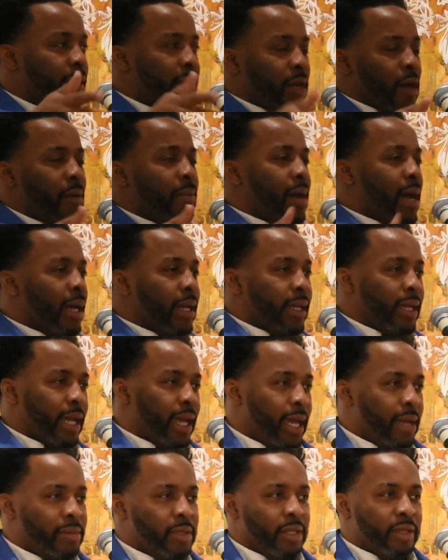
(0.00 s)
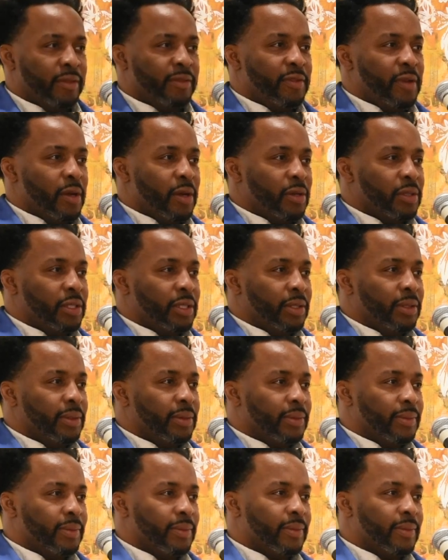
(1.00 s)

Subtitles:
nobody came to the photo shoot.